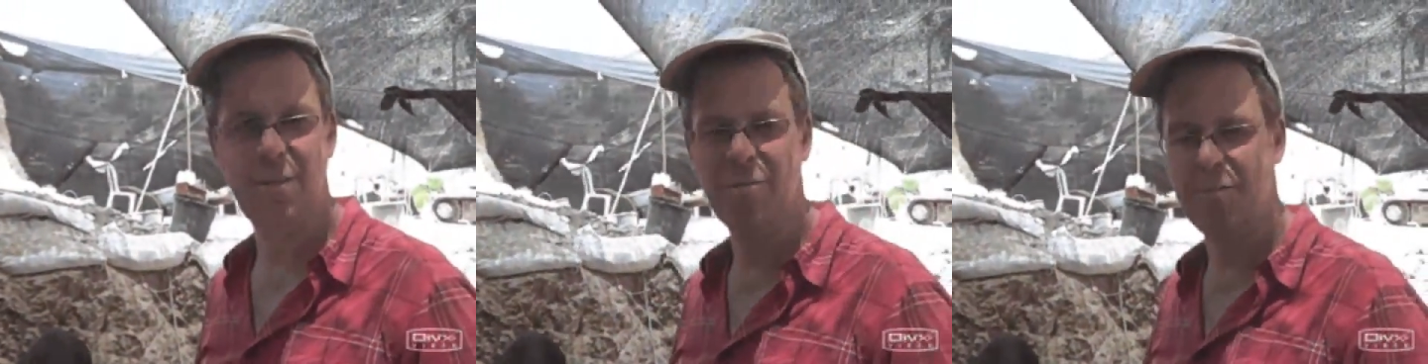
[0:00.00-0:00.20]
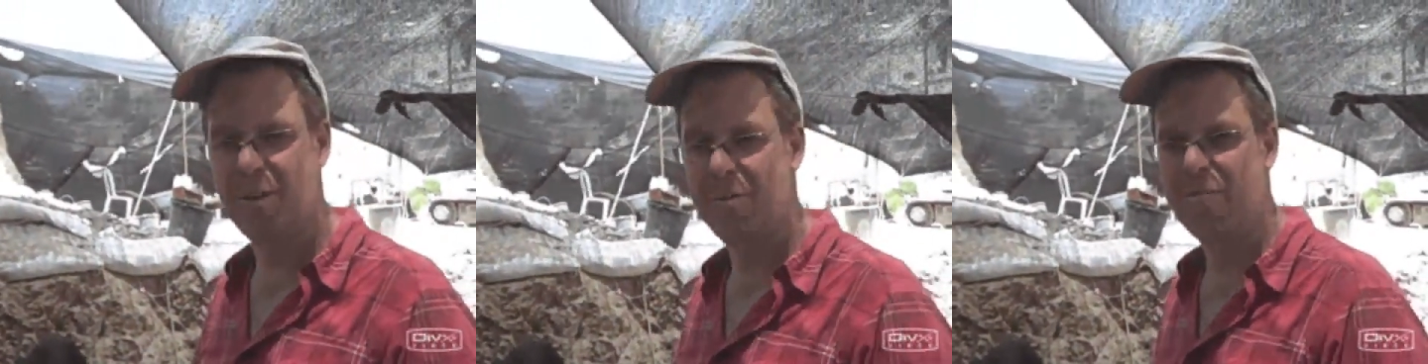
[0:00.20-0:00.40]

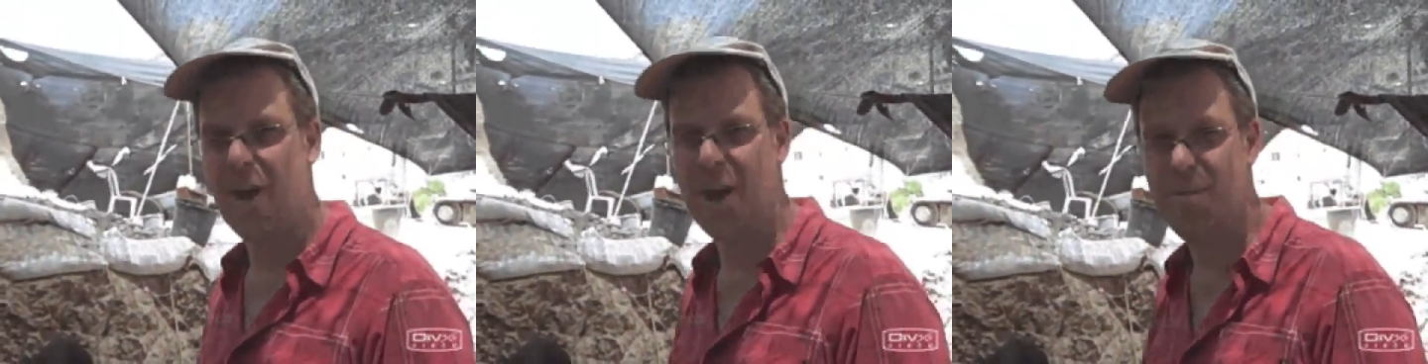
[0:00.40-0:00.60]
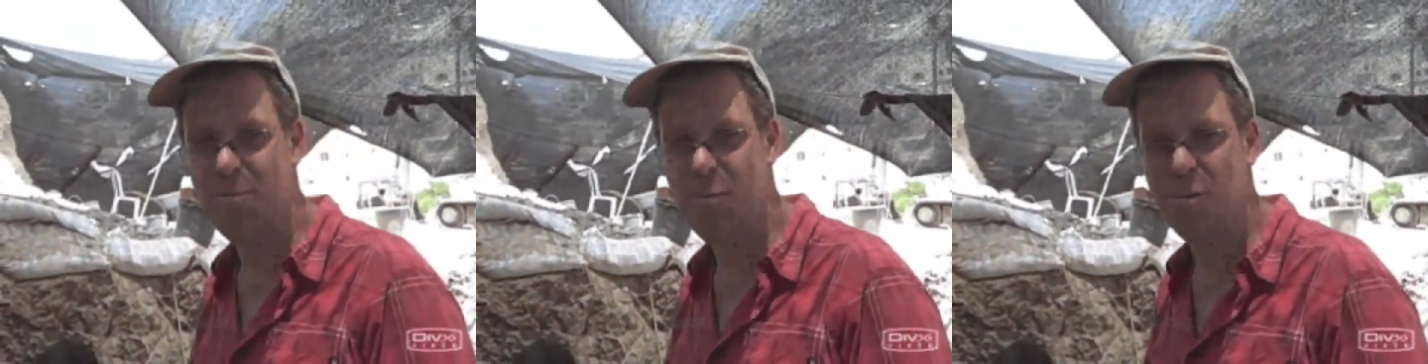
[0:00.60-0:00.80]
If
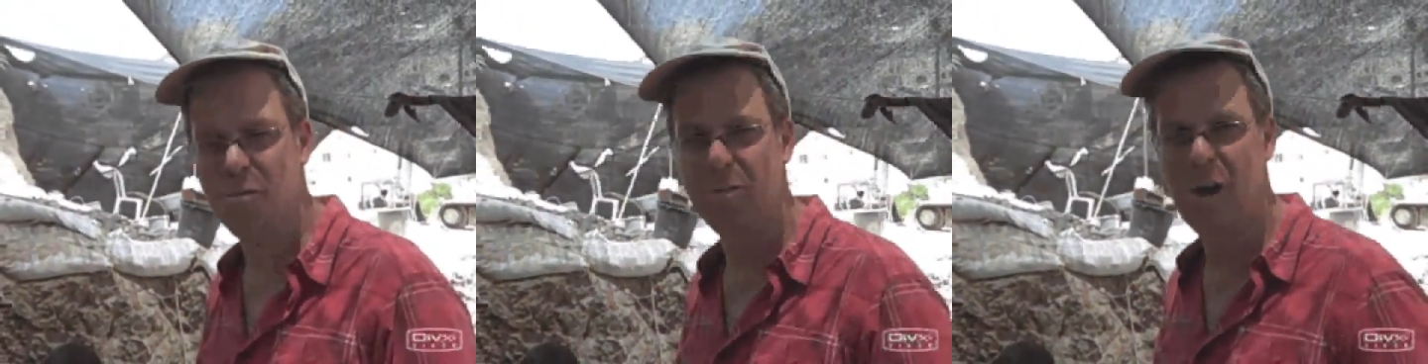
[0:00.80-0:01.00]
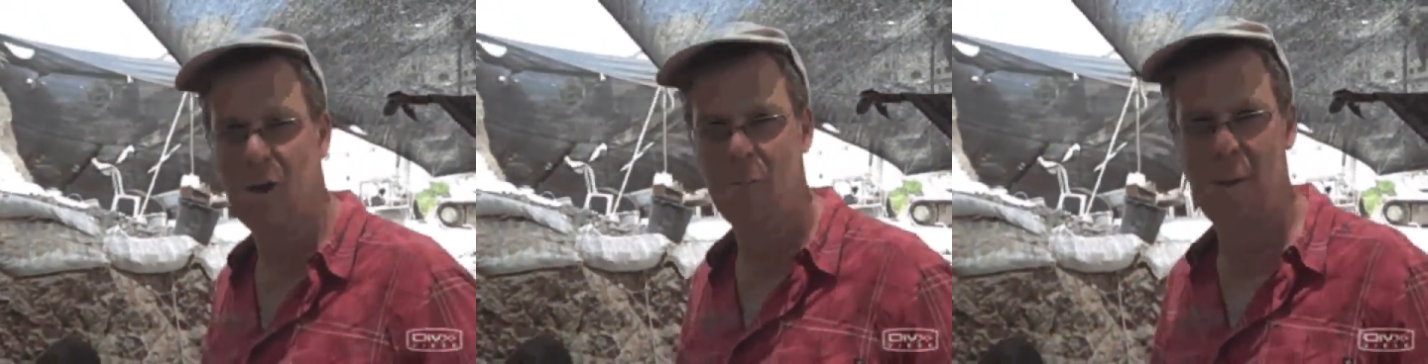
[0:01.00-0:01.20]
I
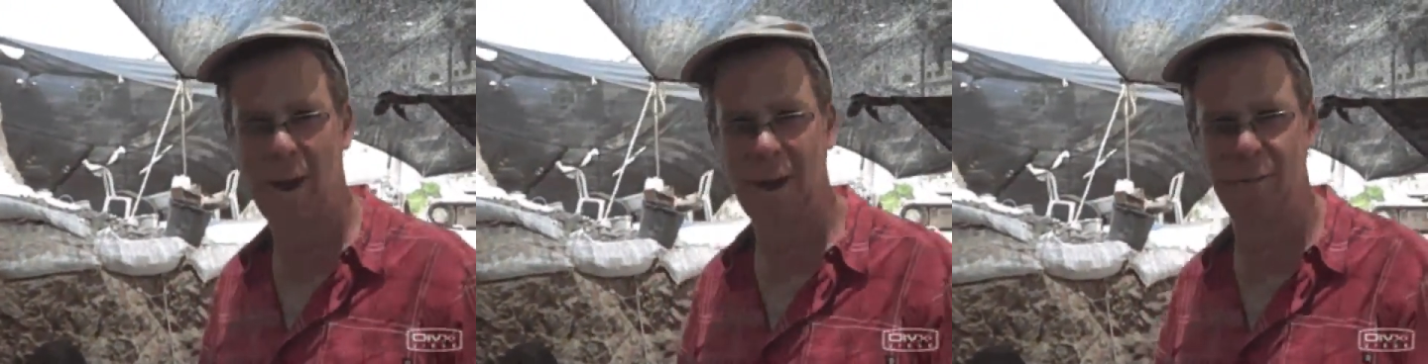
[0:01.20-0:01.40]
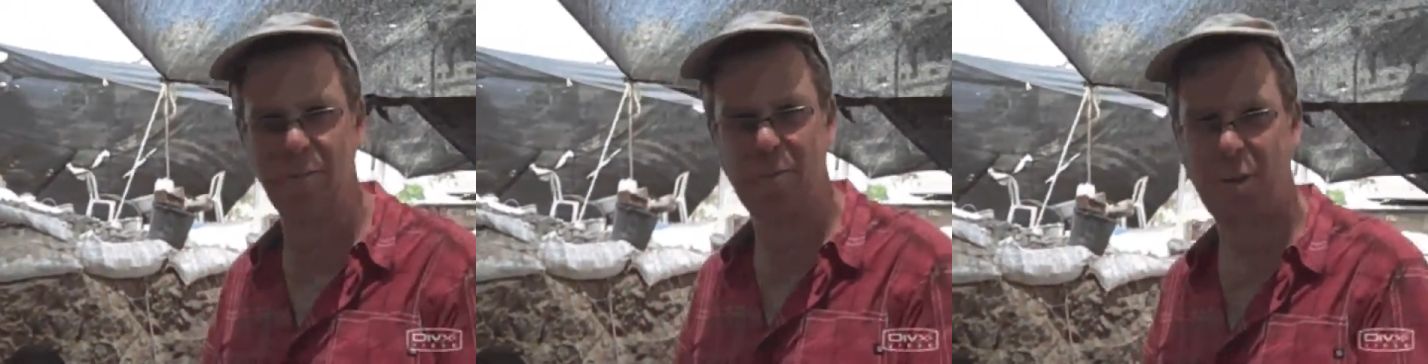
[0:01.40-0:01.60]
move now
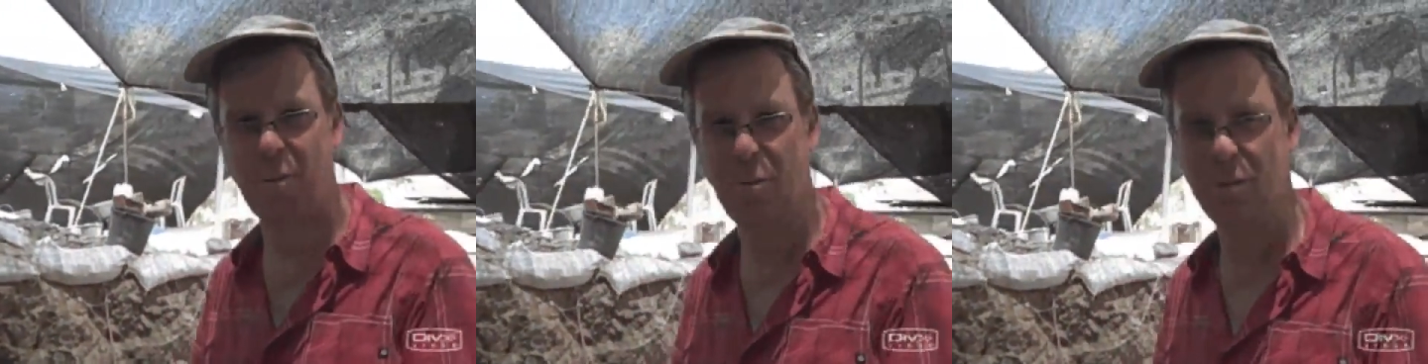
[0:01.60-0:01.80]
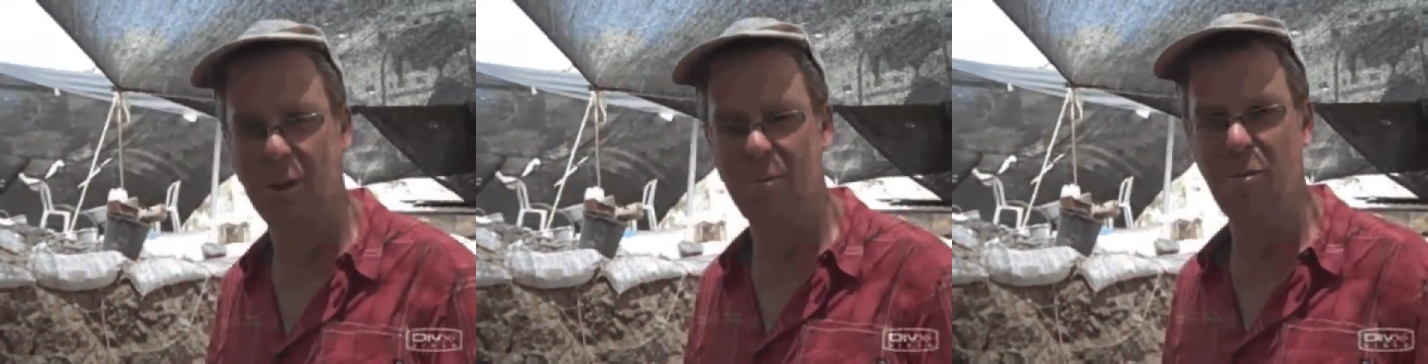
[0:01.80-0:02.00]
back and
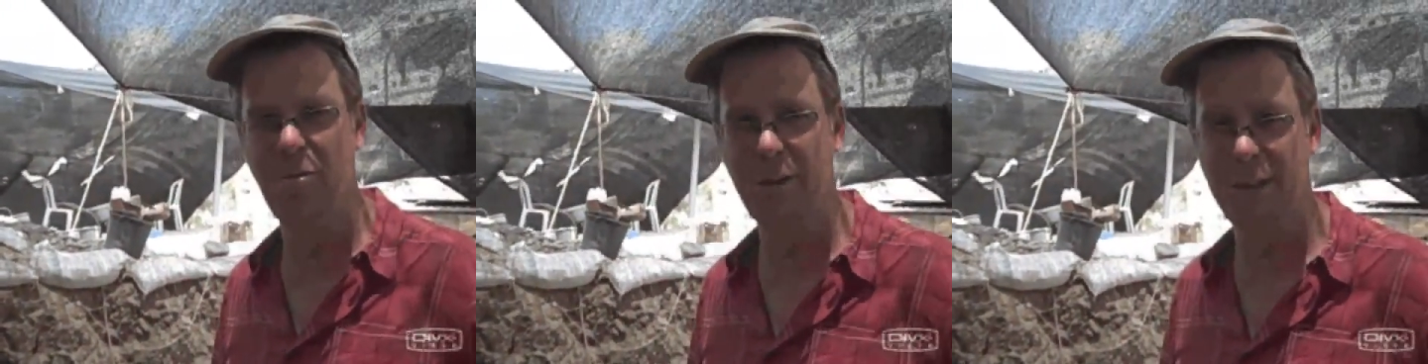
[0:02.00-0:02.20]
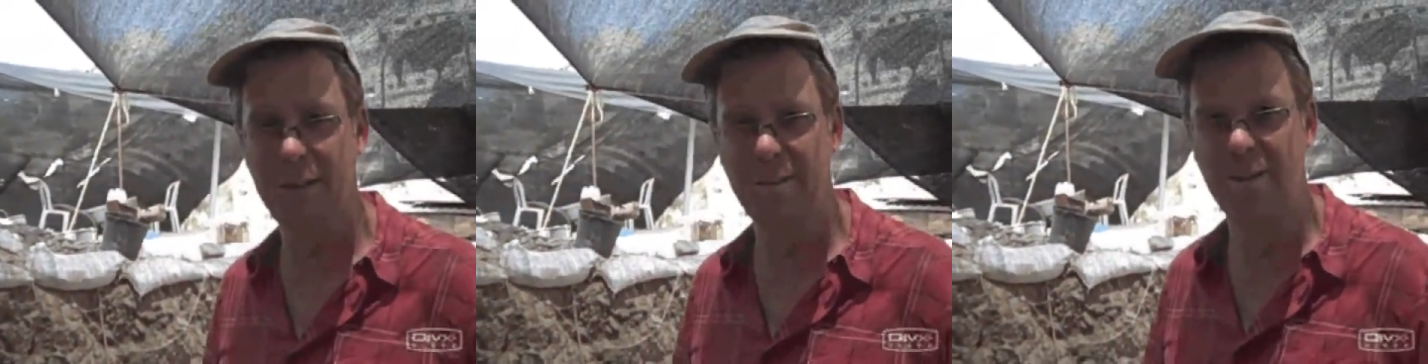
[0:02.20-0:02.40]
forward, I'm
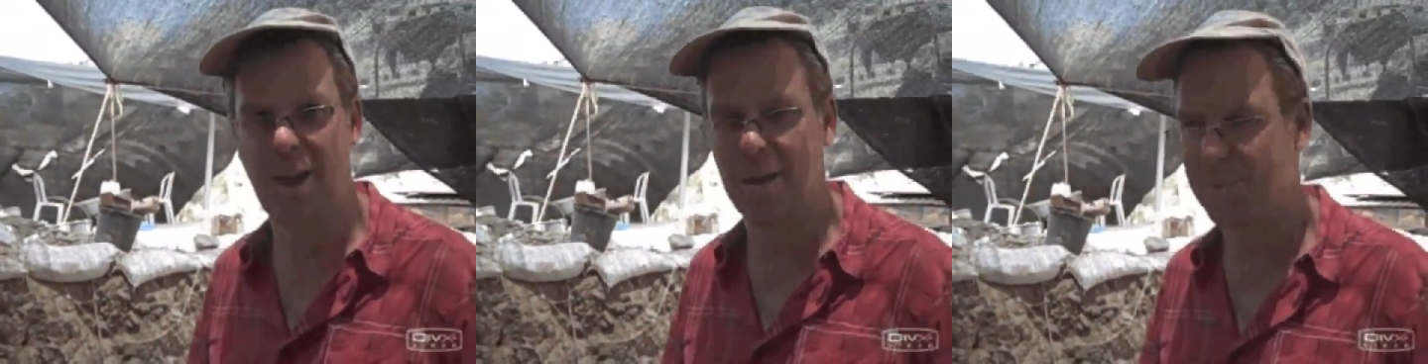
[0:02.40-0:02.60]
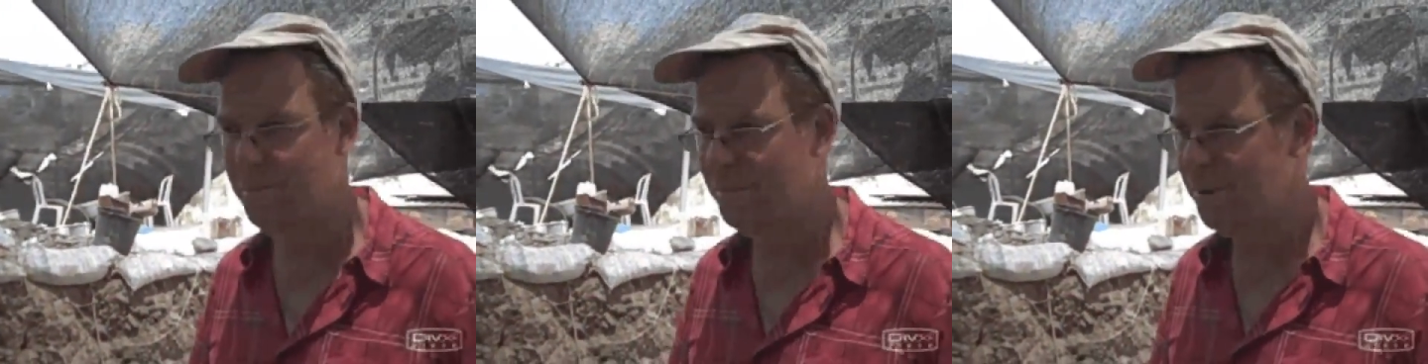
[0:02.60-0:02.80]
moving in
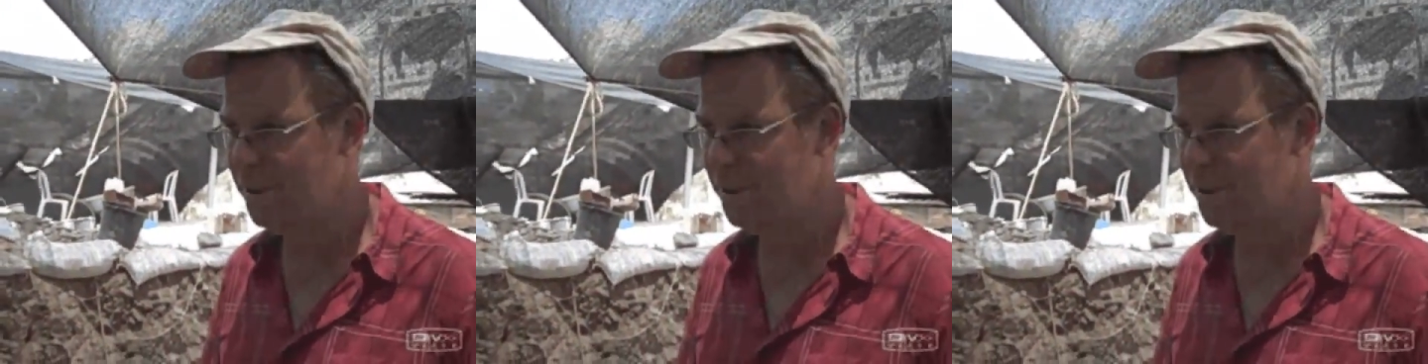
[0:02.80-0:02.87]
time,